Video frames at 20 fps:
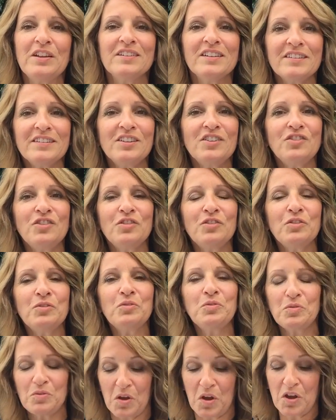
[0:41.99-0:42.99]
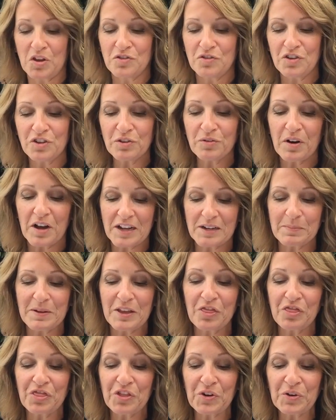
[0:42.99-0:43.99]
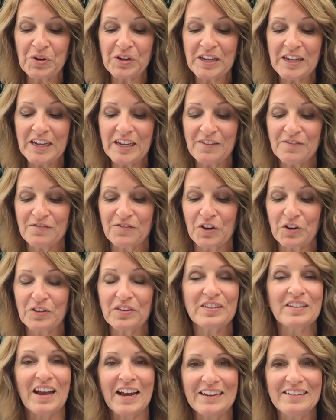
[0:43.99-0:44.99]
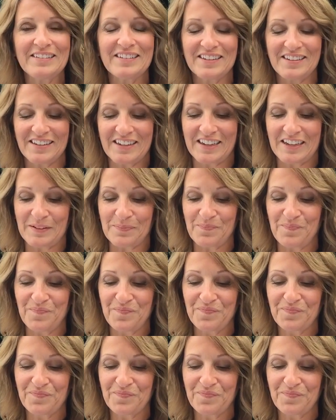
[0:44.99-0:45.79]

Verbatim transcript: Listen to Deuteronomy 30, verse 19.